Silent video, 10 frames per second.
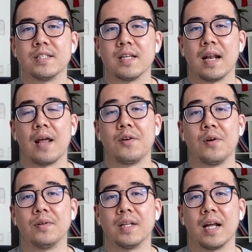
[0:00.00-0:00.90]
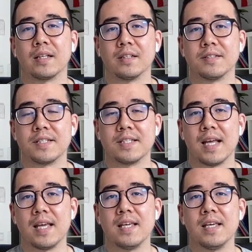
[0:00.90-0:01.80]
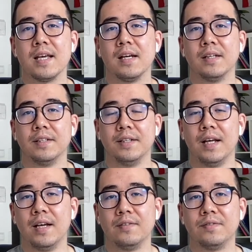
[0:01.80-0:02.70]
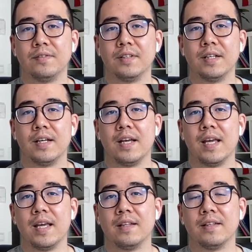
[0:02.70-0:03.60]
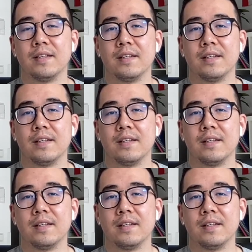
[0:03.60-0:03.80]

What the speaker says: And I know that I'm gonna live in